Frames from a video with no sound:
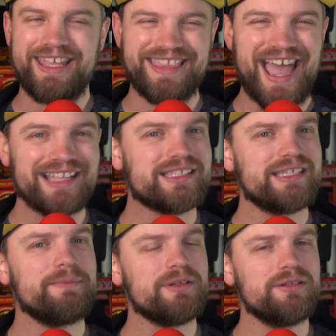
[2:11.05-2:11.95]
That
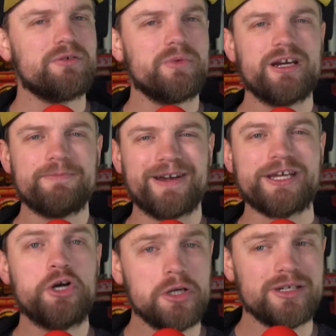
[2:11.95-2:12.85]
seemed a little weird, but I
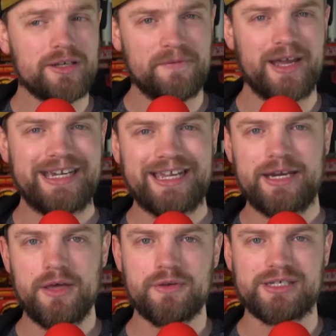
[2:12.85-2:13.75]
couldn't find
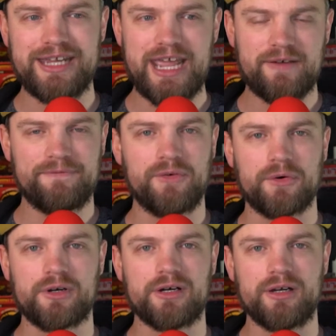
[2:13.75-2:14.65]
another date
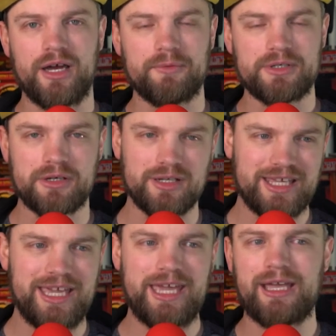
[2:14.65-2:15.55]
for uh, Return of the
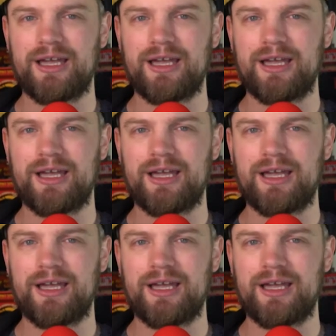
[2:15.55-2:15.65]
King.